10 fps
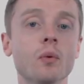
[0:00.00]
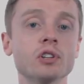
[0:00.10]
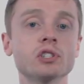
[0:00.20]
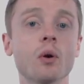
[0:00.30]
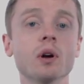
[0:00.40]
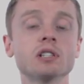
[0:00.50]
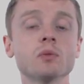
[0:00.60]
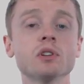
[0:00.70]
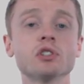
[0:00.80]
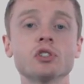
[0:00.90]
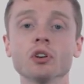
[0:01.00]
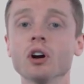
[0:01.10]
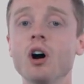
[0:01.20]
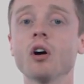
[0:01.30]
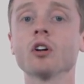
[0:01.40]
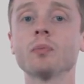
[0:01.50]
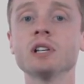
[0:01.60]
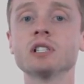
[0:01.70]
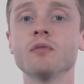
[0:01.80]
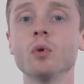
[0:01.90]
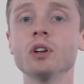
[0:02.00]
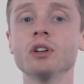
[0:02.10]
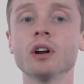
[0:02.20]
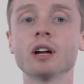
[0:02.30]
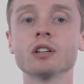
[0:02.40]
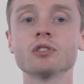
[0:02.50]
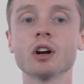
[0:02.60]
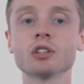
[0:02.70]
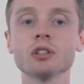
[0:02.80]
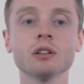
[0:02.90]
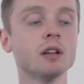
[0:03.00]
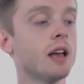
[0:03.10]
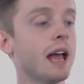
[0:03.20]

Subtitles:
which is going to ensure a harder piece of wood during construction